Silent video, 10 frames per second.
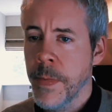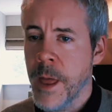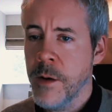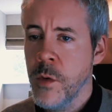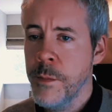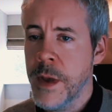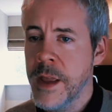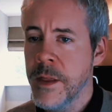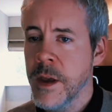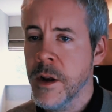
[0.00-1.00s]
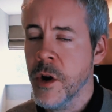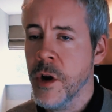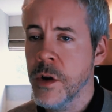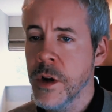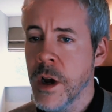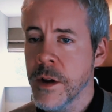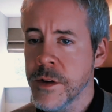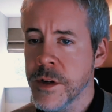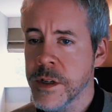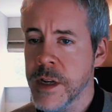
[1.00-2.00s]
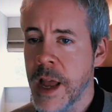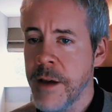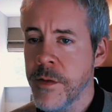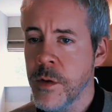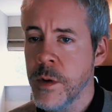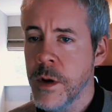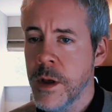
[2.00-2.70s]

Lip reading: That will mean that in an unconscious level,